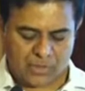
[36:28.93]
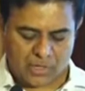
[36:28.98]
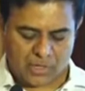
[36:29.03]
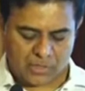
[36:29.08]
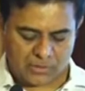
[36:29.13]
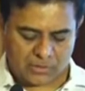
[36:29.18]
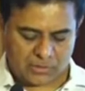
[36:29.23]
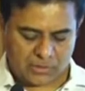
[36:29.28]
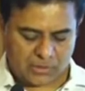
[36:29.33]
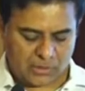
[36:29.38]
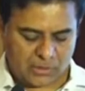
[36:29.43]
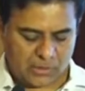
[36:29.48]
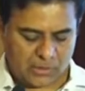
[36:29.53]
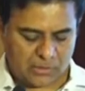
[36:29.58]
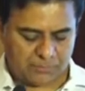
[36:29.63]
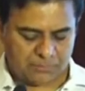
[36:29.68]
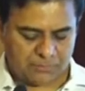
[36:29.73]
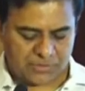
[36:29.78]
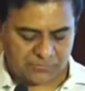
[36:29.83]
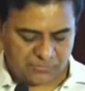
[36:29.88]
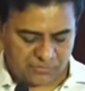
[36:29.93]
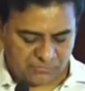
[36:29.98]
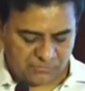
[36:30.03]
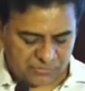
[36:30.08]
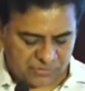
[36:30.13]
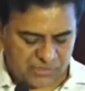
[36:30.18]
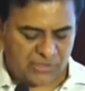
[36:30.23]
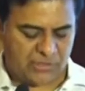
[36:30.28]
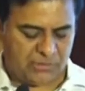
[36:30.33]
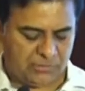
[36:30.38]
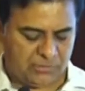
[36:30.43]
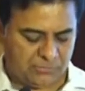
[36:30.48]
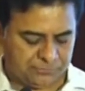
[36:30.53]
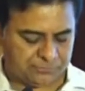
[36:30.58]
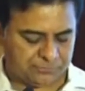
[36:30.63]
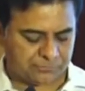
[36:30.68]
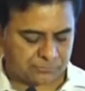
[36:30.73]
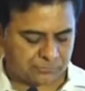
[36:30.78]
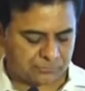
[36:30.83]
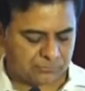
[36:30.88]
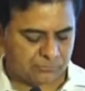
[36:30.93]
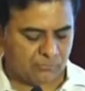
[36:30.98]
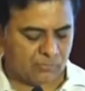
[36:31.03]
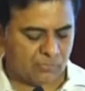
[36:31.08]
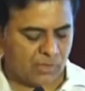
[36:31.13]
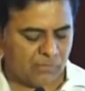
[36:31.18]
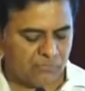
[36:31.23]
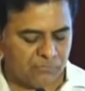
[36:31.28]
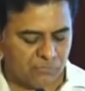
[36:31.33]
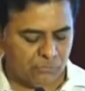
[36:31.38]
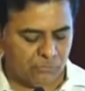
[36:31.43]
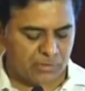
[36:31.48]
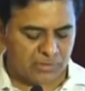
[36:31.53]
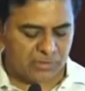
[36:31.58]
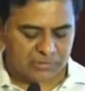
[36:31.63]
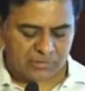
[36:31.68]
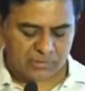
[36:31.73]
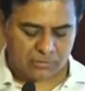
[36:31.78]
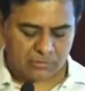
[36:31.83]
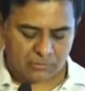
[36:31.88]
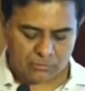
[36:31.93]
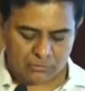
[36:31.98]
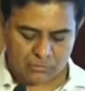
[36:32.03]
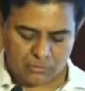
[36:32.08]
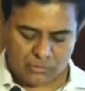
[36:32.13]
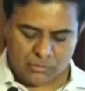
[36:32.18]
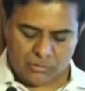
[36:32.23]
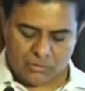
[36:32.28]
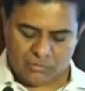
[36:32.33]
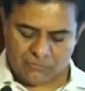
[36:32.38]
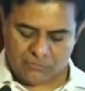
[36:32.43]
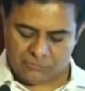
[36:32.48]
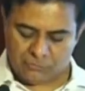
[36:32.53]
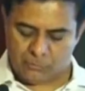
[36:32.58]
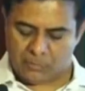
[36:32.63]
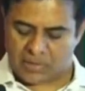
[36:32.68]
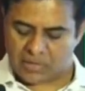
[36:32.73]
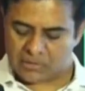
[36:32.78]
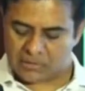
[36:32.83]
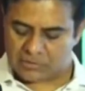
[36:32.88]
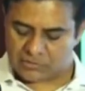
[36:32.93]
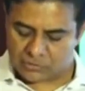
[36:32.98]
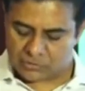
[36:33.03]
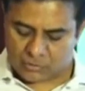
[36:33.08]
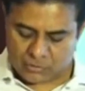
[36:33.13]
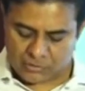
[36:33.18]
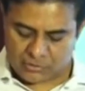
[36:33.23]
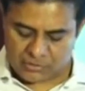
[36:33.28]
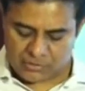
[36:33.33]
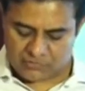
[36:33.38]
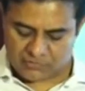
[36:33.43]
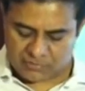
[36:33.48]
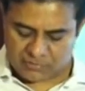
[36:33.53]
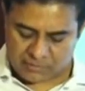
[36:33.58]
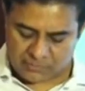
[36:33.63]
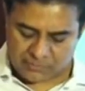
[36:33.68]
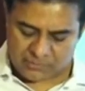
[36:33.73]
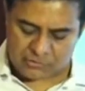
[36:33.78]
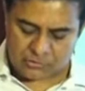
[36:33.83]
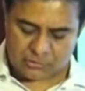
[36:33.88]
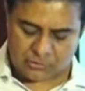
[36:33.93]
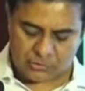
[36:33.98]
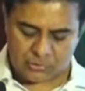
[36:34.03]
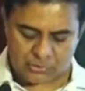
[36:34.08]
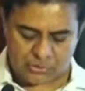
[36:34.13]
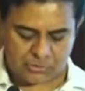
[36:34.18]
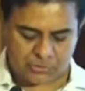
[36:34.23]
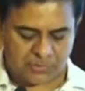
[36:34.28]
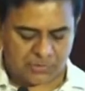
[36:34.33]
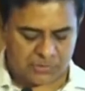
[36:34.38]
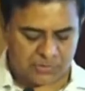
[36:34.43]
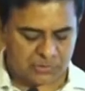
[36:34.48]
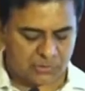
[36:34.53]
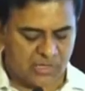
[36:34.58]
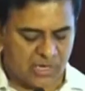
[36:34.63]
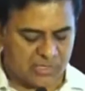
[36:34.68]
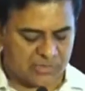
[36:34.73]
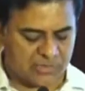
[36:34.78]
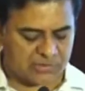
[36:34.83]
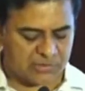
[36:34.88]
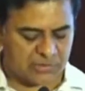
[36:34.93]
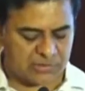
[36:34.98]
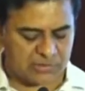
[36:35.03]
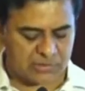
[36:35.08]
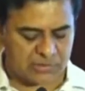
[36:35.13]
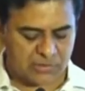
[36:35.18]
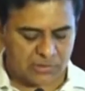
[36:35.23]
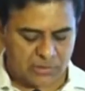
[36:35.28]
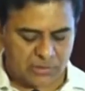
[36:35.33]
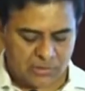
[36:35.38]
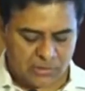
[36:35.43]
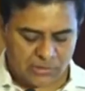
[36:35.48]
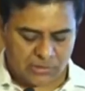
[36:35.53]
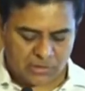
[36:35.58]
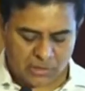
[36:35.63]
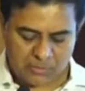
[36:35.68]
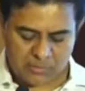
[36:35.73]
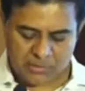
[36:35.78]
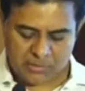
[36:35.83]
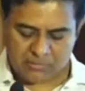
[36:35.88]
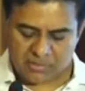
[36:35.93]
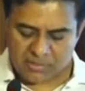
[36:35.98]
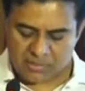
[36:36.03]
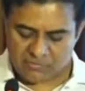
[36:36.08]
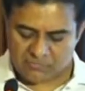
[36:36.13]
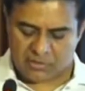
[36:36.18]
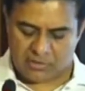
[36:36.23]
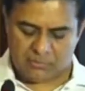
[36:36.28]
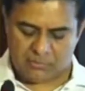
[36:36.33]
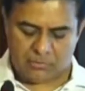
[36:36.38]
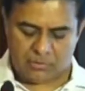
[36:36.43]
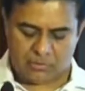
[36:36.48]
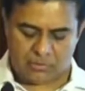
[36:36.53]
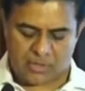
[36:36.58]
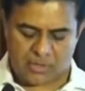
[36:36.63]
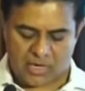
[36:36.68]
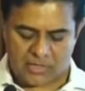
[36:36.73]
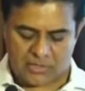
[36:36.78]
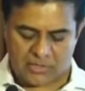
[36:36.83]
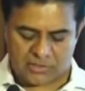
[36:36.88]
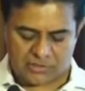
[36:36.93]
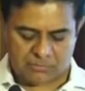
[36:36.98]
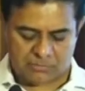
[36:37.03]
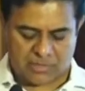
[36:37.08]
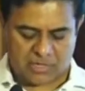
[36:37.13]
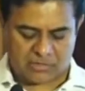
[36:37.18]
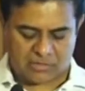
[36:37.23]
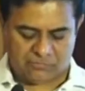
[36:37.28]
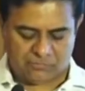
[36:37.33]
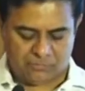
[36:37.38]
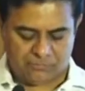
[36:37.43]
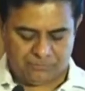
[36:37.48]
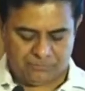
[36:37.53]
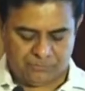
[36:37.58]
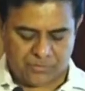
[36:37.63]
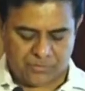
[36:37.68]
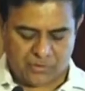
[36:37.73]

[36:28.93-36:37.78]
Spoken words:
I think as we have seen a few minutes ago, a few partners are already developing solutions based on data sets that are being made available on the ADEX platform.